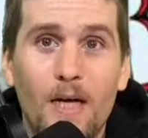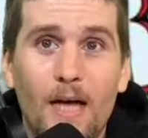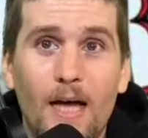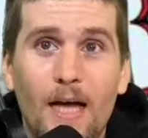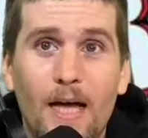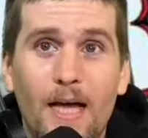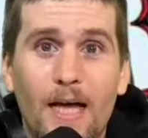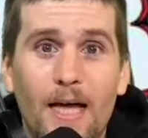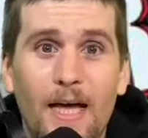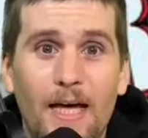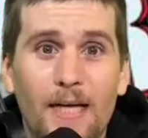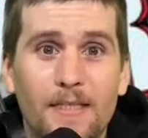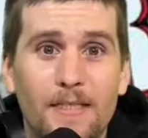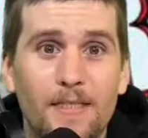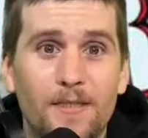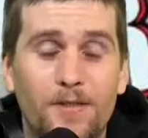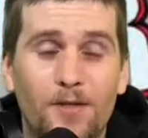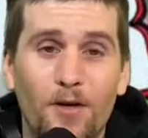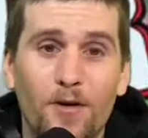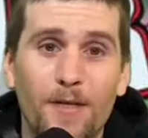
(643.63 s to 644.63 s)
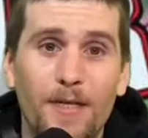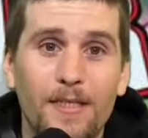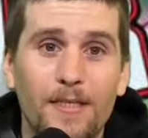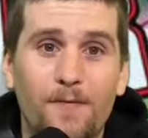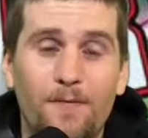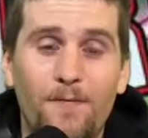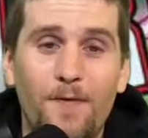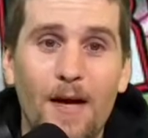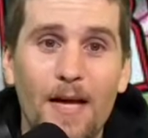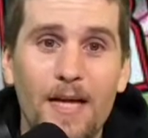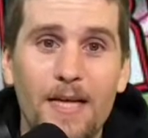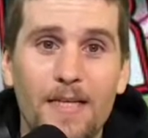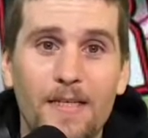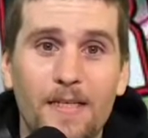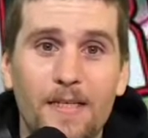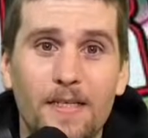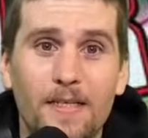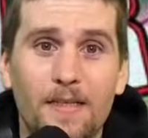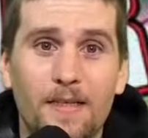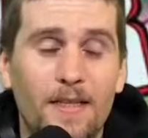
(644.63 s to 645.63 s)
And during the fight,
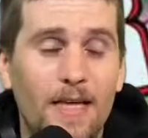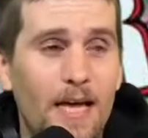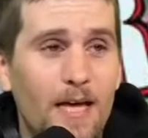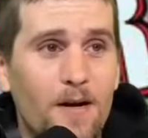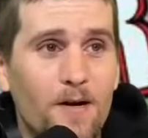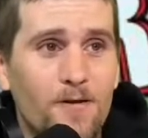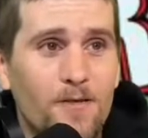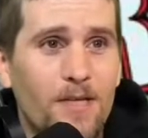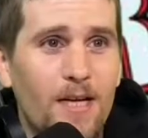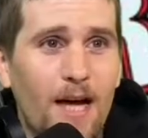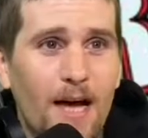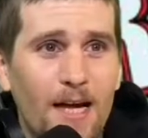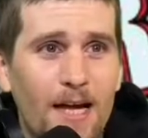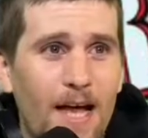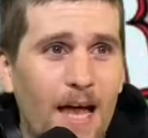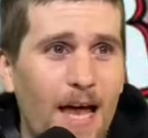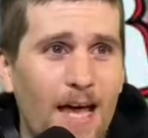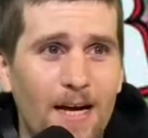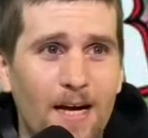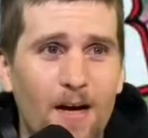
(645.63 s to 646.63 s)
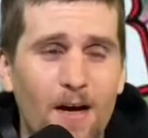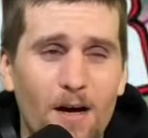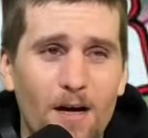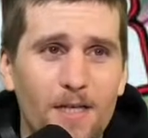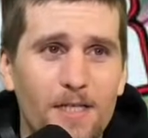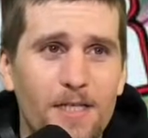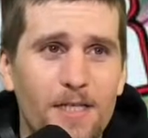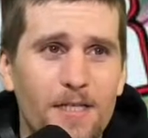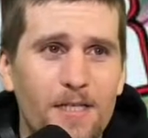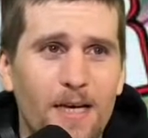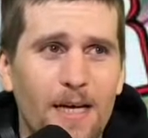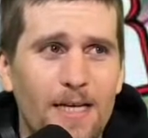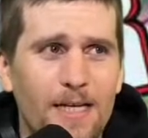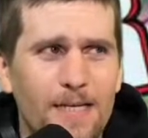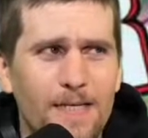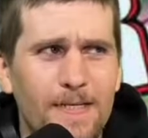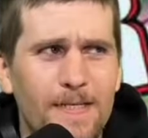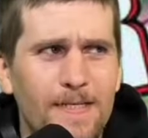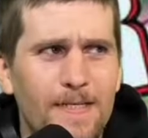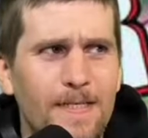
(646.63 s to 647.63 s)
Thanos kind of had a hunch. He's like,
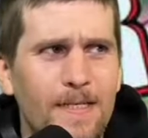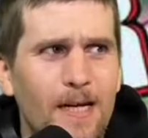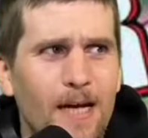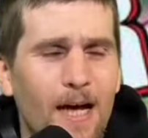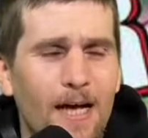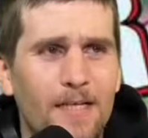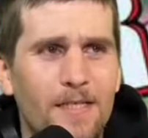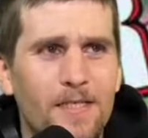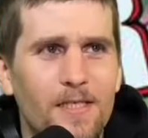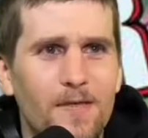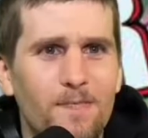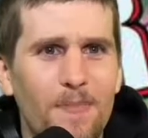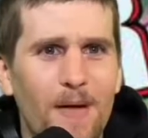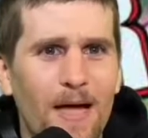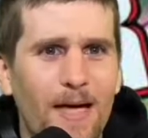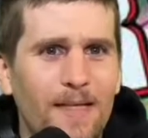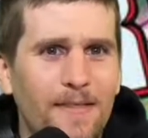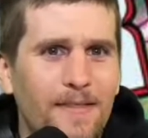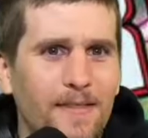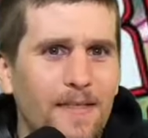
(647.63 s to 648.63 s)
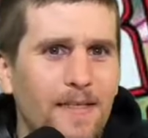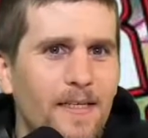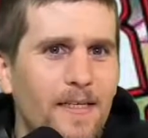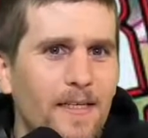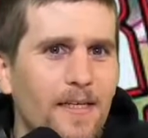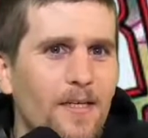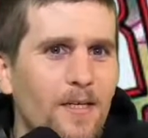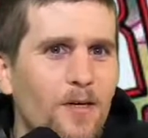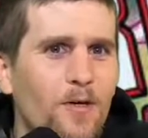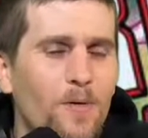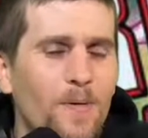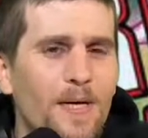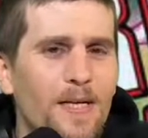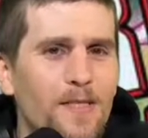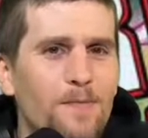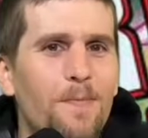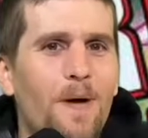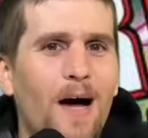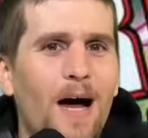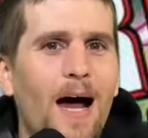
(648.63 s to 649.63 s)
I suspect who is
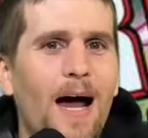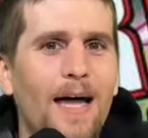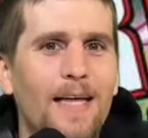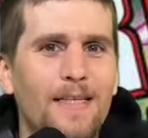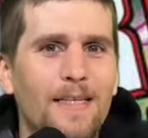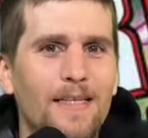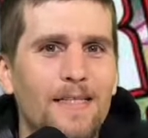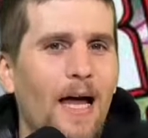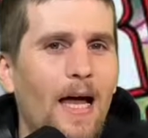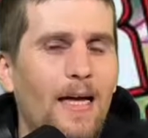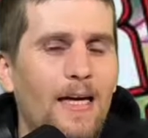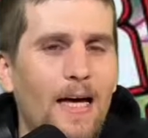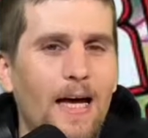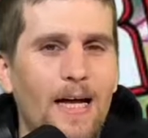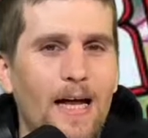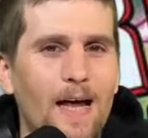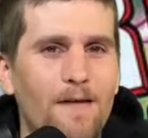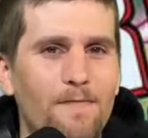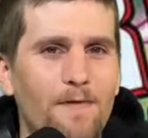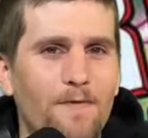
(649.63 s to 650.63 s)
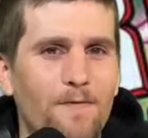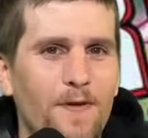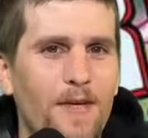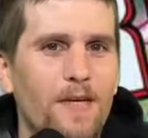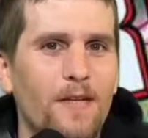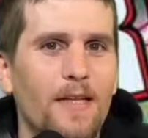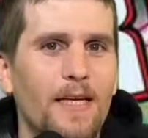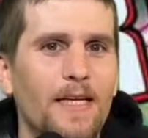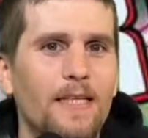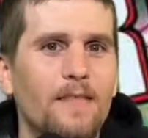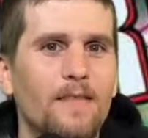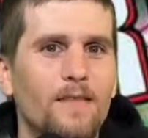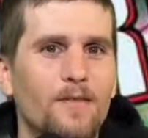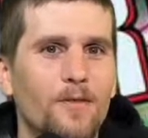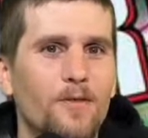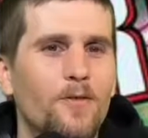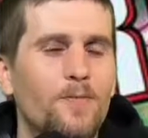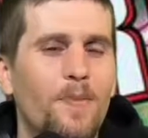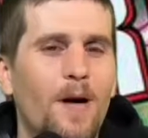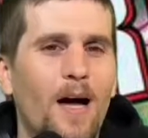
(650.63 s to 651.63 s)
behind this. I kind of have a feeling
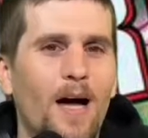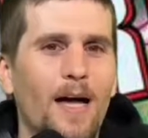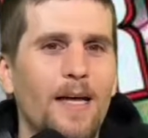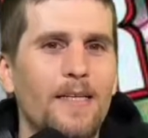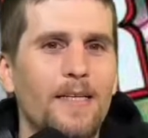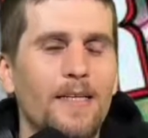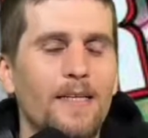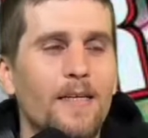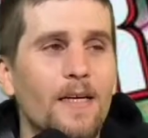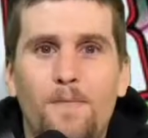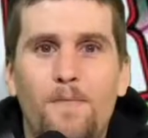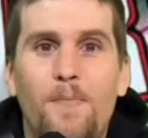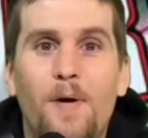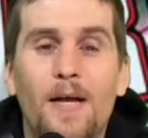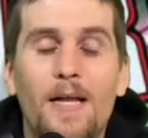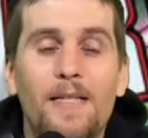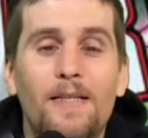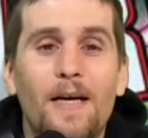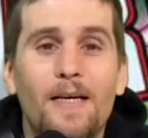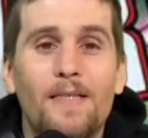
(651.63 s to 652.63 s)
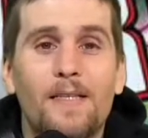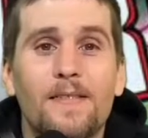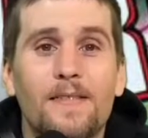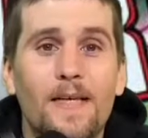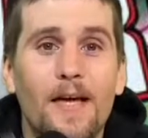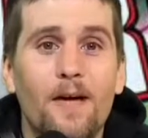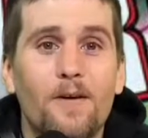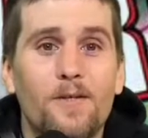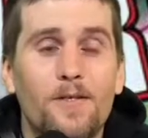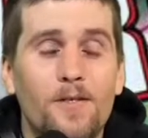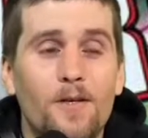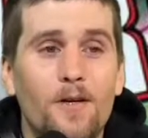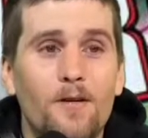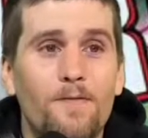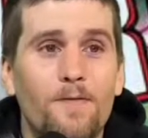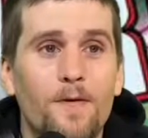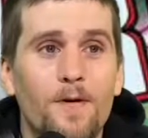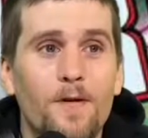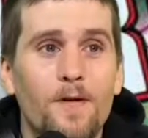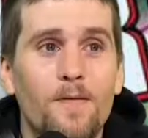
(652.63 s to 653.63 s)
who's behind it. But he doesn't tell
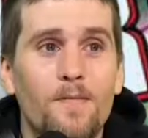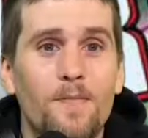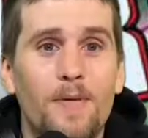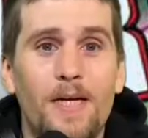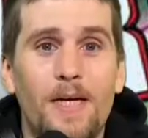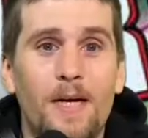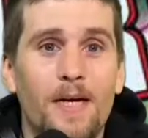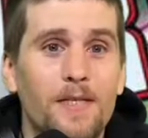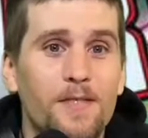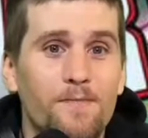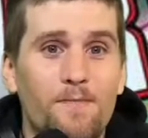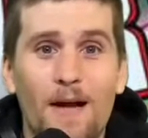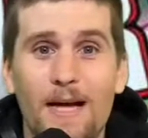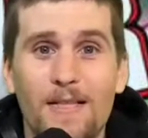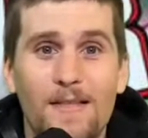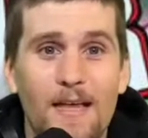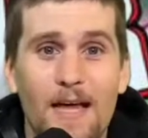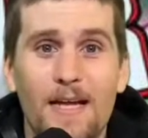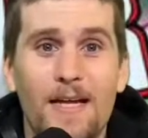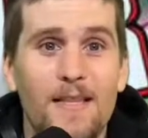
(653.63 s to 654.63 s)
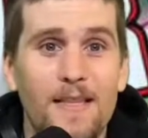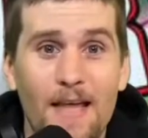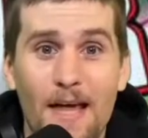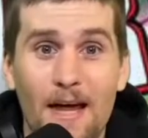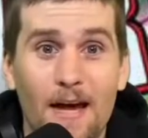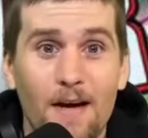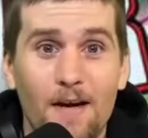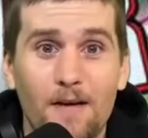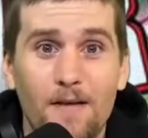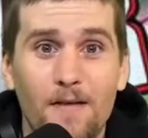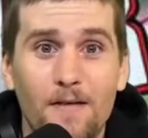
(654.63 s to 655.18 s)
Surfer because right then and there...